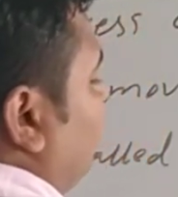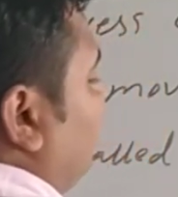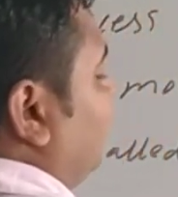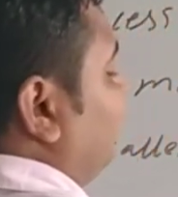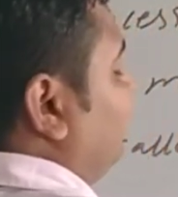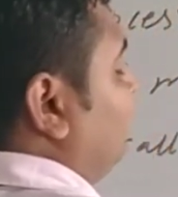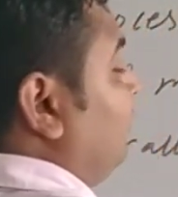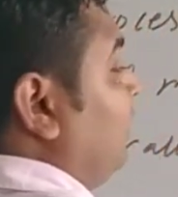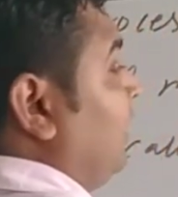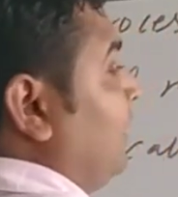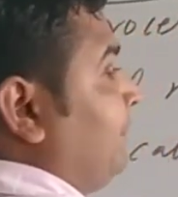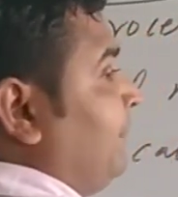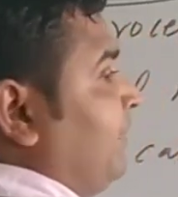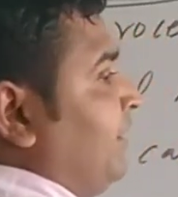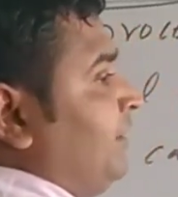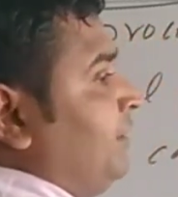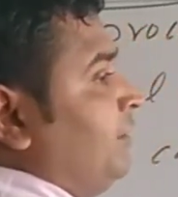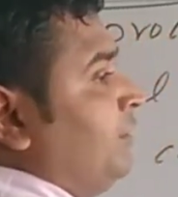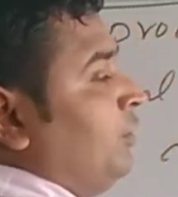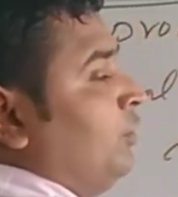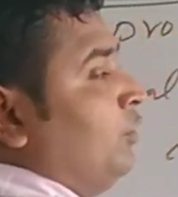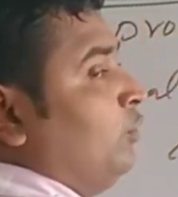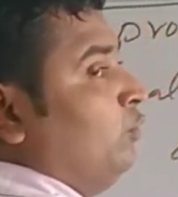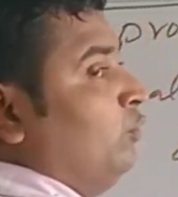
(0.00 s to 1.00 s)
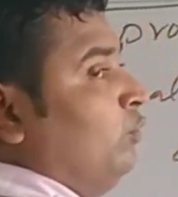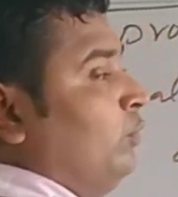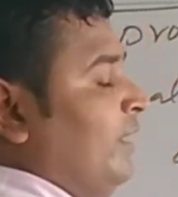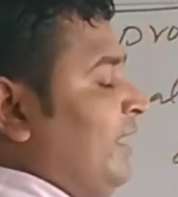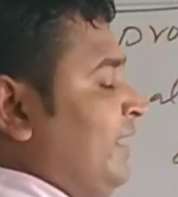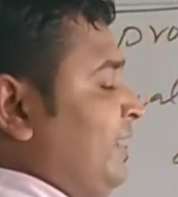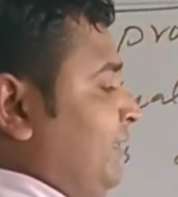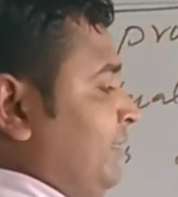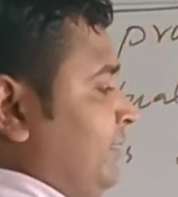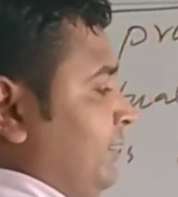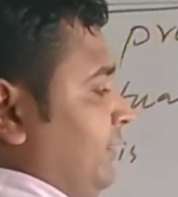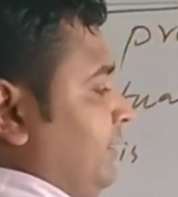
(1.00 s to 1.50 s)
what will happen?
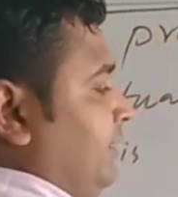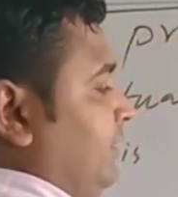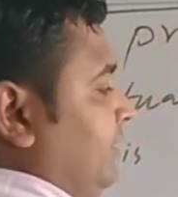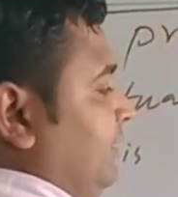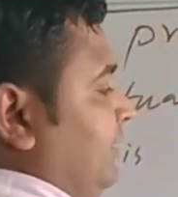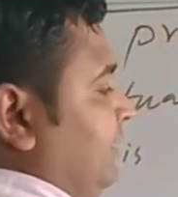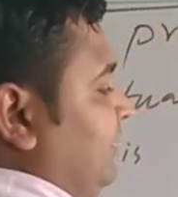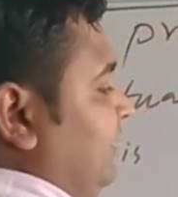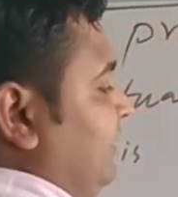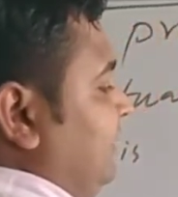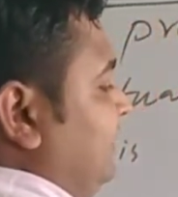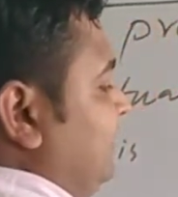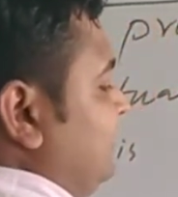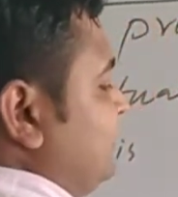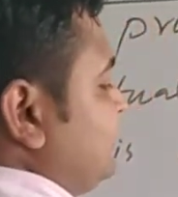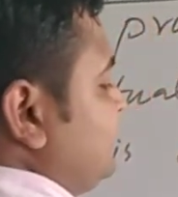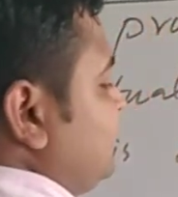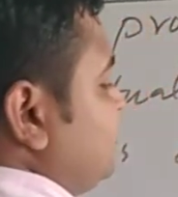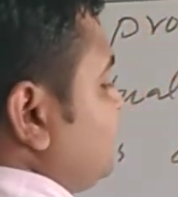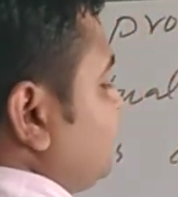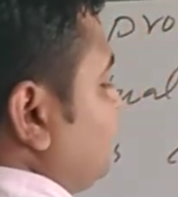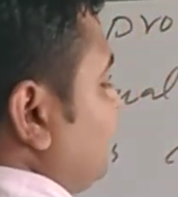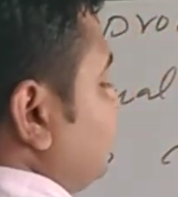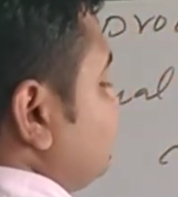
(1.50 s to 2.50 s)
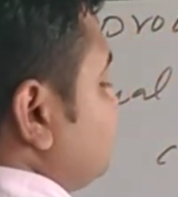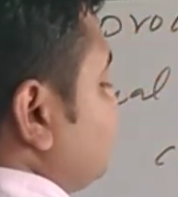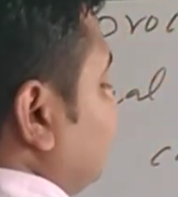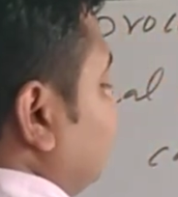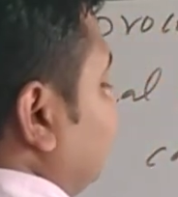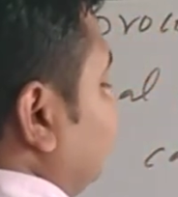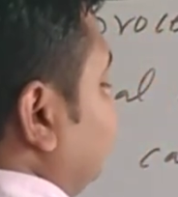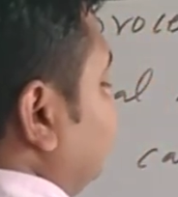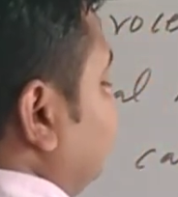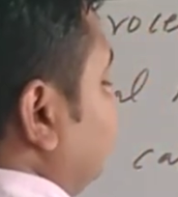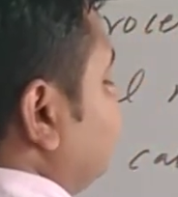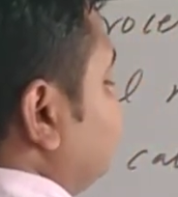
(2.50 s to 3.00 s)
When it is this once
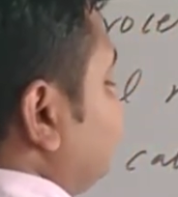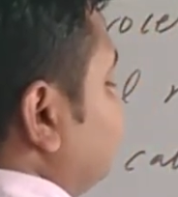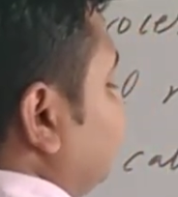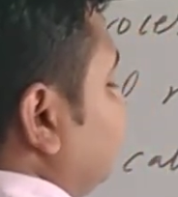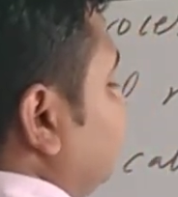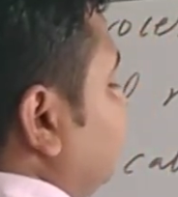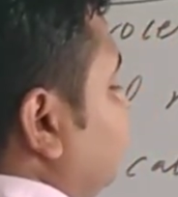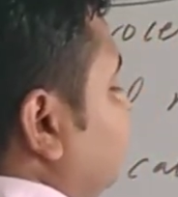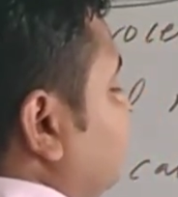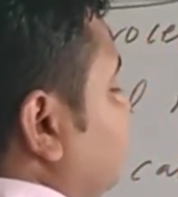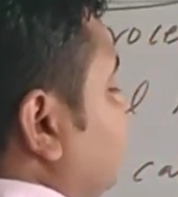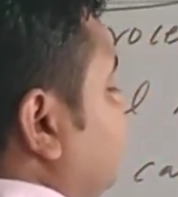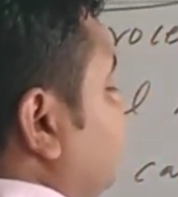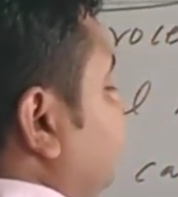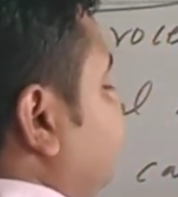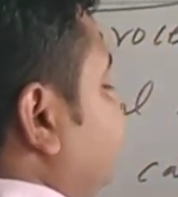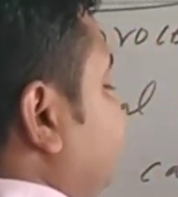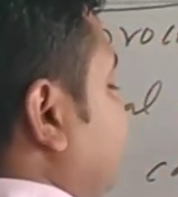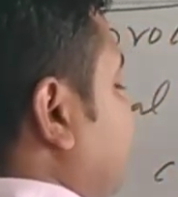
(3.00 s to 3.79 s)
again heated, it